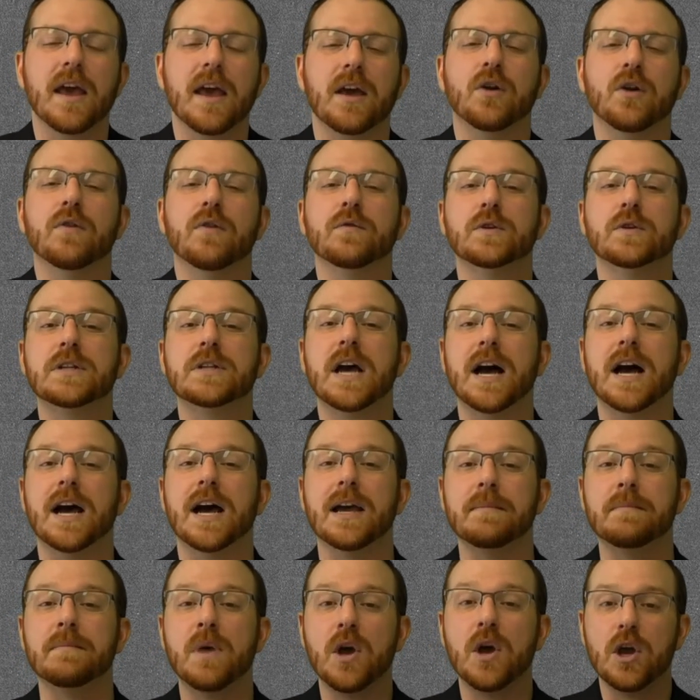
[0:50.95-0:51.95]
And over
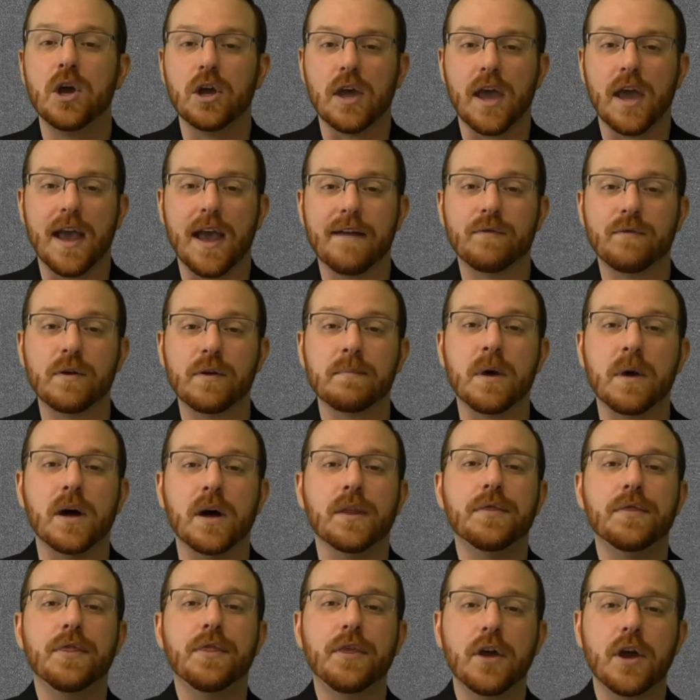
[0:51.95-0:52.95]
time, every
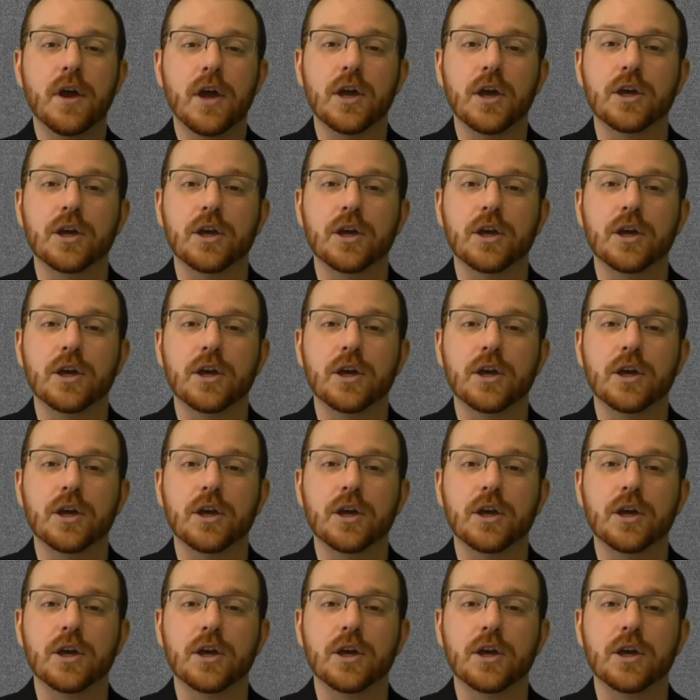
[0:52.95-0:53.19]
month,